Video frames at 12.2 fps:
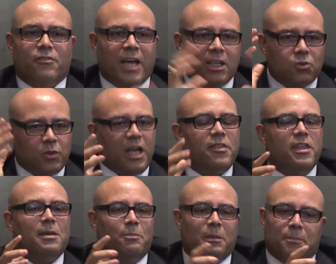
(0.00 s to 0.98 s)
That's what I
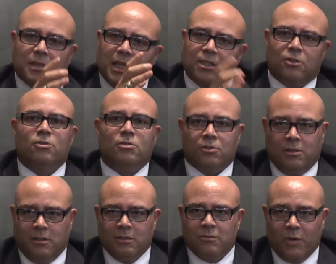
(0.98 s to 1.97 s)
think people like Google
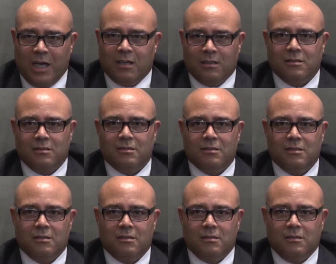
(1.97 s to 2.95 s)
do well.
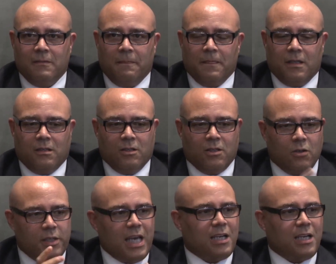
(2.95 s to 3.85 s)
You go in